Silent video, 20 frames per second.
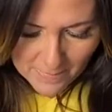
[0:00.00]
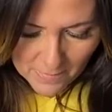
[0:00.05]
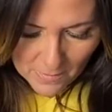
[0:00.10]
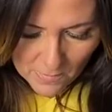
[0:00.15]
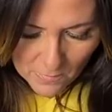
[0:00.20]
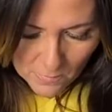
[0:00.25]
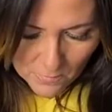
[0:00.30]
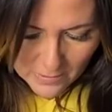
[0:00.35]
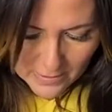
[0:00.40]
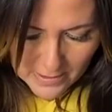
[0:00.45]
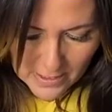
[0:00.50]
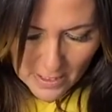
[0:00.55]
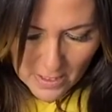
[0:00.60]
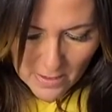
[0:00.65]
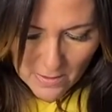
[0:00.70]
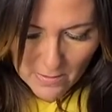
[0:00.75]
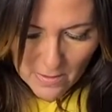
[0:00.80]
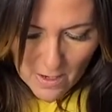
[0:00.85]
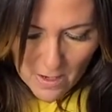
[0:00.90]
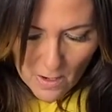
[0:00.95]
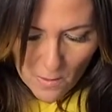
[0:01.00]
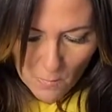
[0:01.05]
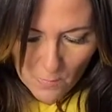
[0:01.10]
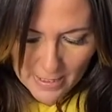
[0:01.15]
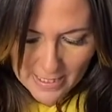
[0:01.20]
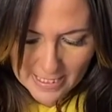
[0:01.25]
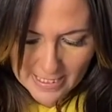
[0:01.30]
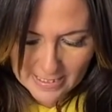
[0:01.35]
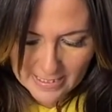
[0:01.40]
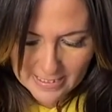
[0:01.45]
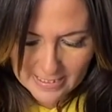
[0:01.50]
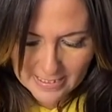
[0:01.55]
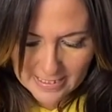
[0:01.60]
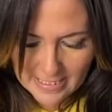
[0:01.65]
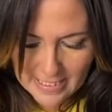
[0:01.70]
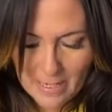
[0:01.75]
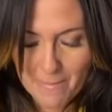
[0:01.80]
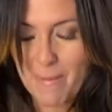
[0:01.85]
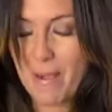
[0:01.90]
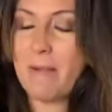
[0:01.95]
Also, we need to
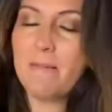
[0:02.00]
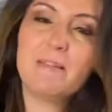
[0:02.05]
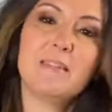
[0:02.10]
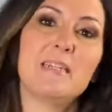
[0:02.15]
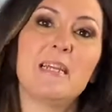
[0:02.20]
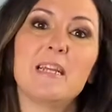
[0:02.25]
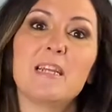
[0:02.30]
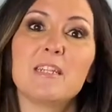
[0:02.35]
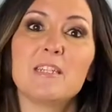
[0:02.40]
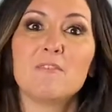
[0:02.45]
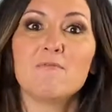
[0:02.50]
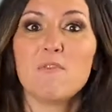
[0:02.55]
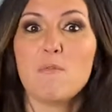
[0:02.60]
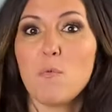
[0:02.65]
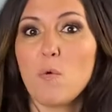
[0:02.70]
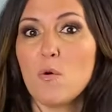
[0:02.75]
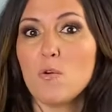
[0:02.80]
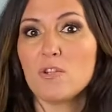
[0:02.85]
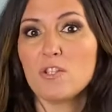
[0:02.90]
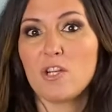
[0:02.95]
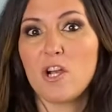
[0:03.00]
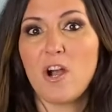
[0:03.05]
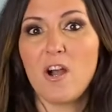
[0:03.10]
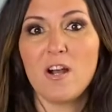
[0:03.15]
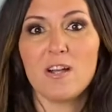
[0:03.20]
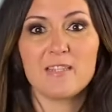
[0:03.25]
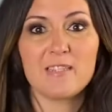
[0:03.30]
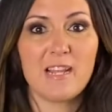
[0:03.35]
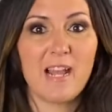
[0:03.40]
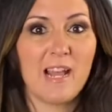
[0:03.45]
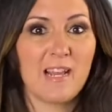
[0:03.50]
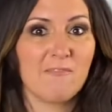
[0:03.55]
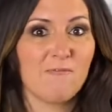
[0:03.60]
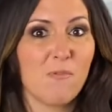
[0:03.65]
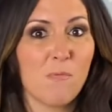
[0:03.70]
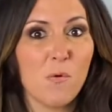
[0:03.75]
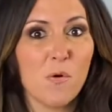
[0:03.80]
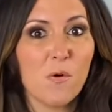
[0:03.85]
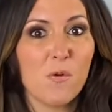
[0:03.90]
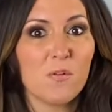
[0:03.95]
see about stickers and reward charts and
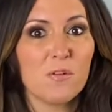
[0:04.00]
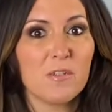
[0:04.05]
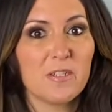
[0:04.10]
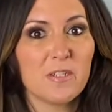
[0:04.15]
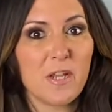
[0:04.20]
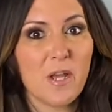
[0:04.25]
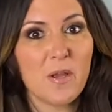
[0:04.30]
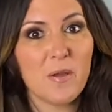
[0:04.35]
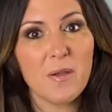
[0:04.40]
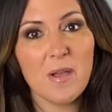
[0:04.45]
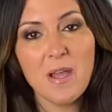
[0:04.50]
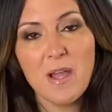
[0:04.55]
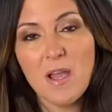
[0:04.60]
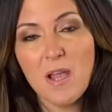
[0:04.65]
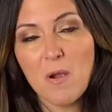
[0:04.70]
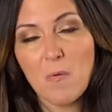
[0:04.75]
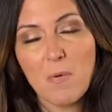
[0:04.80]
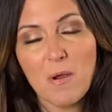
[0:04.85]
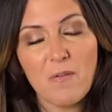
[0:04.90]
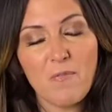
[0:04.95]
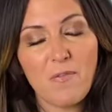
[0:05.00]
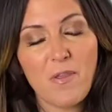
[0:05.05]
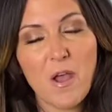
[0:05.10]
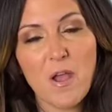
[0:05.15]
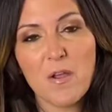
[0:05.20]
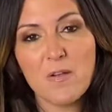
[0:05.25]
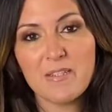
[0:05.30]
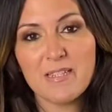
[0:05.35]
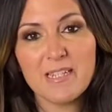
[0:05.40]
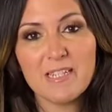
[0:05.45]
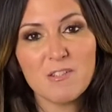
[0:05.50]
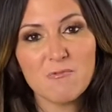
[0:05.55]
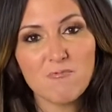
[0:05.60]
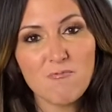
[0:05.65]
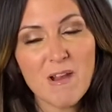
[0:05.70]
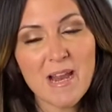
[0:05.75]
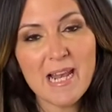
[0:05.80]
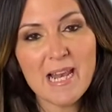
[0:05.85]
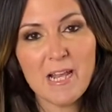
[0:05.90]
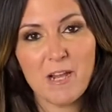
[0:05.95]
rewards. So with those, it's
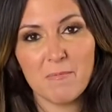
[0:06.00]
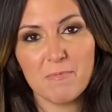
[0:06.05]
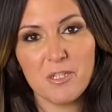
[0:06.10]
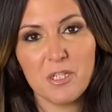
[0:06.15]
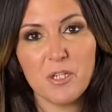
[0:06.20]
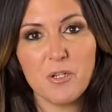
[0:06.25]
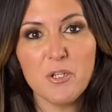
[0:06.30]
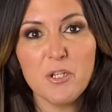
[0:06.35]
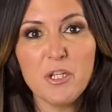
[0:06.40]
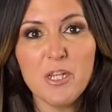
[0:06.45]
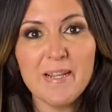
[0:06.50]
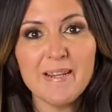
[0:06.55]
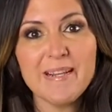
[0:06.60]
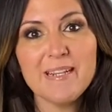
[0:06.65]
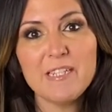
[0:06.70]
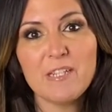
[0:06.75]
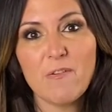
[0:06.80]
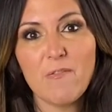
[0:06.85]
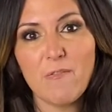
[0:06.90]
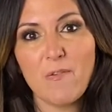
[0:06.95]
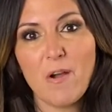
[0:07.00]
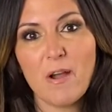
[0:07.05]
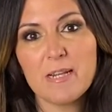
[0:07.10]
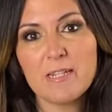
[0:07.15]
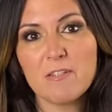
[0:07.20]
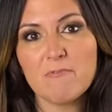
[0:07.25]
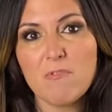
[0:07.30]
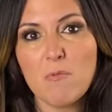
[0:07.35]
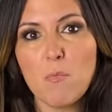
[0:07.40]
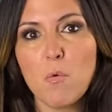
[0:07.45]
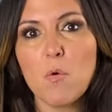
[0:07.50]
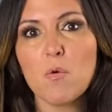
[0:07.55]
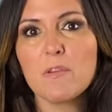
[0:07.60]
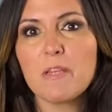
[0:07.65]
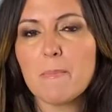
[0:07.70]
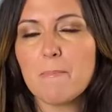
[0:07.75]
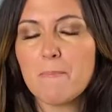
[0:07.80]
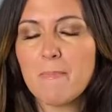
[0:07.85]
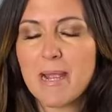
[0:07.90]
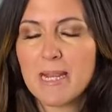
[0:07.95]
really up to you. You need to find a reward
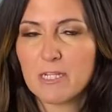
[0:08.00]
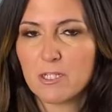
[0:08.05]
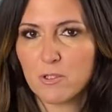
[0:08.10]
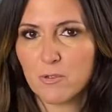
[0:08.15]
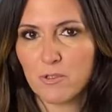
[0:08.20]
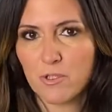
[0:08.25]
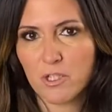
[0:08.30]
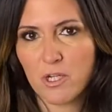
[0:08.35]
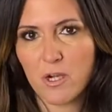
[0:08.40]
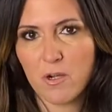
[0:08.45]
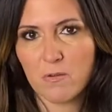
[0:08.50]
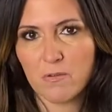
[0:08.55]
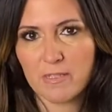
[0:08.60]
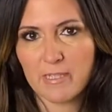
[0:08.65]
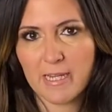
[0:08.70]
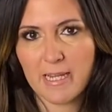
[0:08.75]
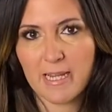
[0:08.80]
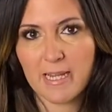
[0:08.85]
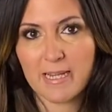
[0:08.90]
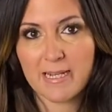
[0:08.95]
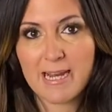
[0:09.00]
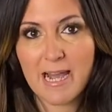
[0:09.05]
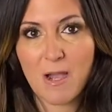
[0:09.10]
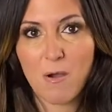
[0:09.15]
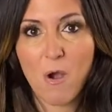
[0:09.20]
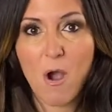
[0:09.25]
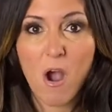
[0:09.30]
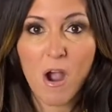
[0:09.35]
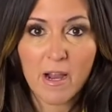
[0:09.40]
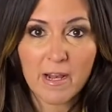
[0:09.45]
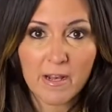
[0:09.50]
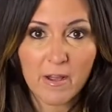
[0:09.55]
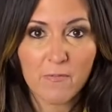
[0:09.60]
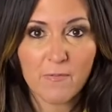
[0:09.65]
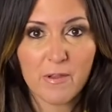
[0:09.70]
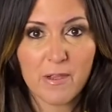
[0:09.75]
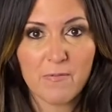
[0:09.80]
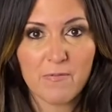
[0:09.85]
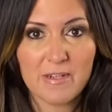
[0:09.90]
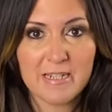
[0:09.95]
that makes your child tick. Now, I
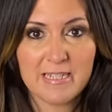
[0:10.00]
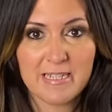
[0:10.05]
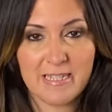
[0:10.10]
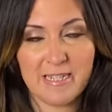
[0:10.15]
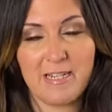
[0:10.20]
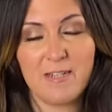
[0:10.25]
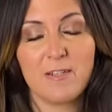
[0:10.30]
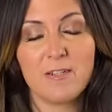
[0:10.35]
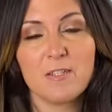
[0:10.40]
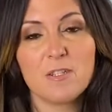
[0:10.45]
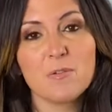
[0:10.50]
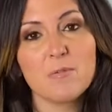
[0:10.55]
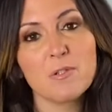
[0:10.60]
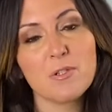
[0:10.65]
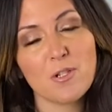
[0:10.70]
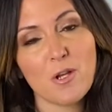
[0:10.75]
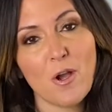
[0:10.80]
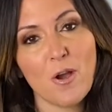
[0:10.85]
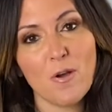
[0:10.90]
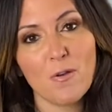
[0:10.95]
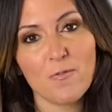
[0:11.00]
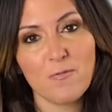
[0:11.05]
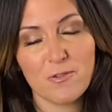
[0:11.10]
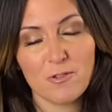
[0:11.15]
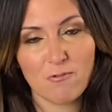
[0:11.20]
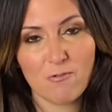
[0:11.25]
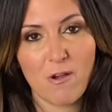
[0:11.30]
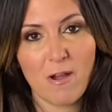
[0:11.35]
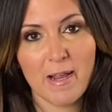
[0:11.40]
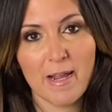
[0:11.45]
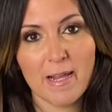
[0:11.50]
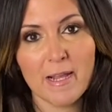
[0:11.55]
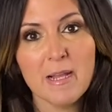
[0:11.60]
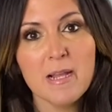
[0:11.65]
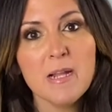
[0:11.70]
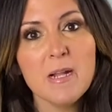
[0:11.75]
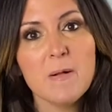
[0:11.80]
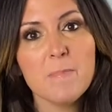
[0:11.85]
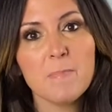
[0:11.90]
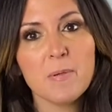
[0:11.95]
love giving stickers to a child for trying,
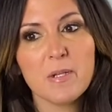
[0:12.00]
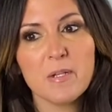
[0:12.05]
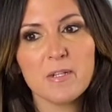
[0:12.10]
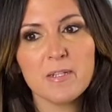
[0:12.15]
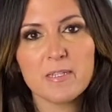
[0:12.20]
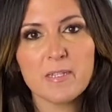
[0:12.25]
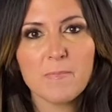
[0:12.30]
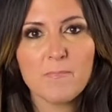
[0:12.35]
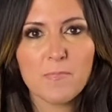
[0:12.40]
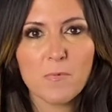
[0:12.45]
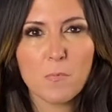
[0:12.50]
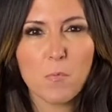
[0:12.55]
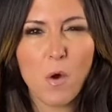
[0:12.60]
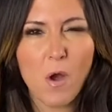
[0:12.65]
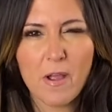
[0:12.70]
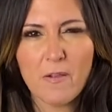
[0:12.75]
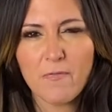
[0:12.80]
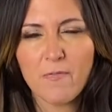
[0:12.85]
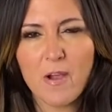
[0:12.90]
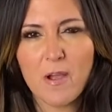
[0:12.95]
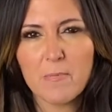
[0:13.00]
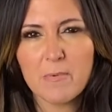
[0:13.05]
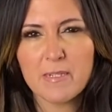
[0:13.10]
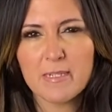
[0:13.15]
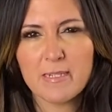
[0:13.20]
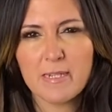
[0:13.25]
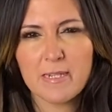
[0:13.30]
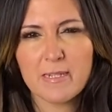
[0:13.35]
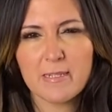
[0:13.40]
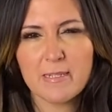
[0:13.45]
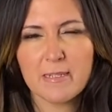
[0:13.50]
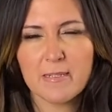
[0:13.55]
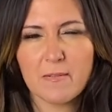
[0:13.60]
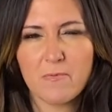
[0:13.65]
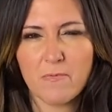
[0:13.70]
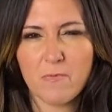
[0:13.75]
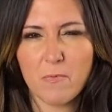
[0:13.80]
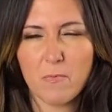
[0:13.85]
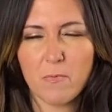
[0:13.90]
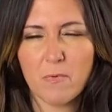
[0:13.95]
because what I find with stickers is,
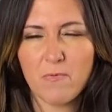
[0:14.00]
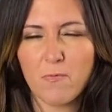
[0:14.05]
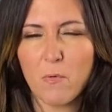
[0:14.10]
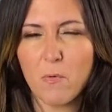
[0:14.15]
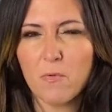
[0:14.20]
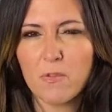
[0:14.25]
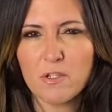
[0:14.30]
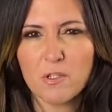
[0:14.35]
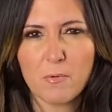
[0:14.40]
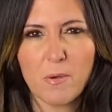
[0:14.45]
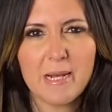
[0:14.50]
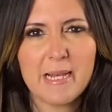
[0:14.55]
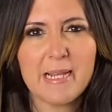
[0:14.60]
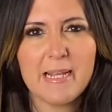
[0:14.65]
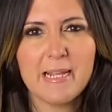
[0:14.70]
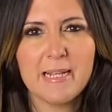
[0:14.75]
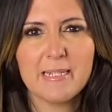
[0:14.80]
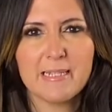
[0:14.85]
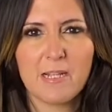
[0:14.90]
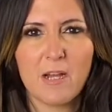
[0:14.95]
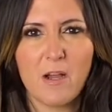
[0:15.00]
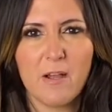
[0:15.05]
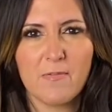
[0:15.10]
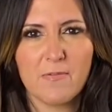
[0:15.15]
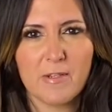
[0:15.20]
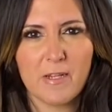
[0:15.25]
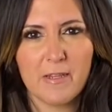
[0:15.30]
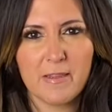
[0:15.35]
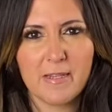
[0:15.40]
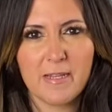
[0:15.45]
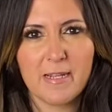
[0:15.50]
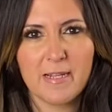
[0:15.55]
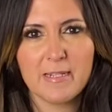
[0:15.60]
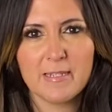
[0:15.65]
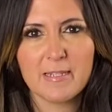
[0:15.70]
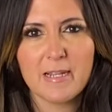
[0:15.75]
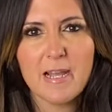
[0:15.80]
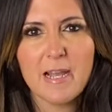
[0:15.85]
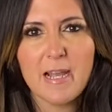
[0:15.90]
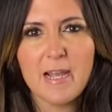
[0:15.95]
with all the 20 years that I've done
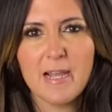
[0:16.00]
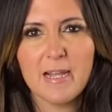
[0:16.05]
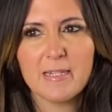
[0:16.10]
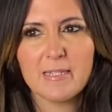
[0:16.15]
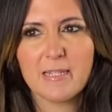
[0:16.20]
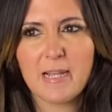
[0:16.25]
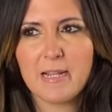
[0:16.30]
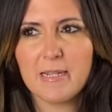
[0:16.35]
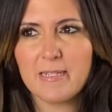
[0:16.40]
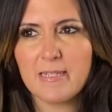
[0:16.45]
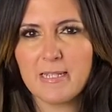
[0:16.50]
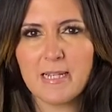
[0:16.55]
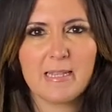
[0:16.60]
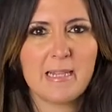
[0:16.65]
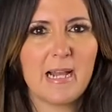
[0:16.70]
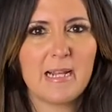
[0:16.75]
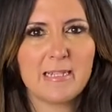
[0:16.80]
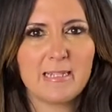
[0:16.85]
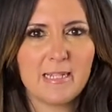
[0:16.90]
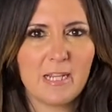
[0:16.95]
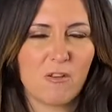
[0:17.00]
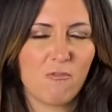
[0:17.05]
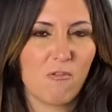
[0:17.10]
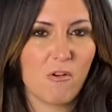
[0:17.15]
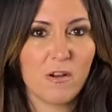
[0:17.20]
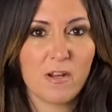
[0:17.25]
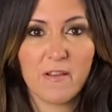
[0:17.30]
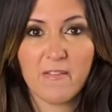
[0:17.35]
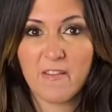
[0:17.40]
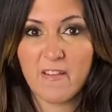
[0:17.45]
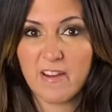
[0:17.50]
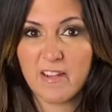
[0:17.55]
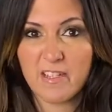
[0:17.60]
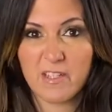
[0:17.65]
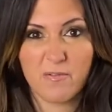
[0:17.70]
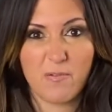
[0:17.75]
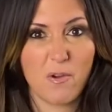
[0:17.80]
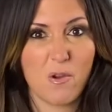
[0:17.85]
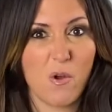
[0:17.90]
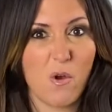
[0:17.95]
this, is they stick that sticker on and then
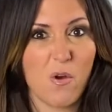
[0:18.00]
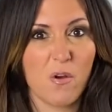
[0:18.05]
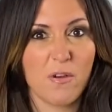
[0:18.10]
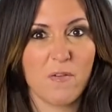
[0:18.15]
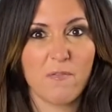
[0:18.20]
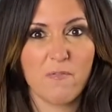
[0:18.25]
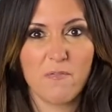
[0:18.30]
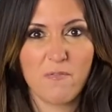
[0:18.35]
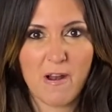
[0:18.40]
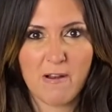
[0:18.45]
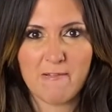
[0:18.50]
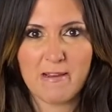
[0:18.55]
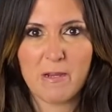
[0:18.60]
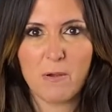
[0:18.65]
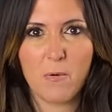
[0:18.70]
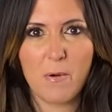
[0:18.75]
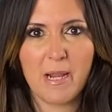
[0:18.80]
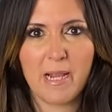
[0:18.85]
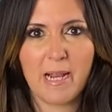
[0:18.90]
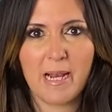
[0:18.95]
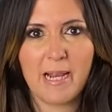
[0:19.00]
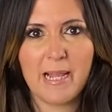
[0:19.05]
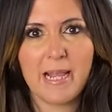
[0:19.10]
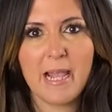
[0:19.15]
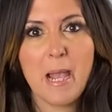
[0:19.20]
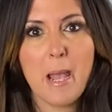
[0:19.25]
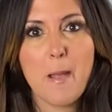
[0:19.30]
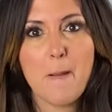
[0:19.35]
it's forgotten very quickly.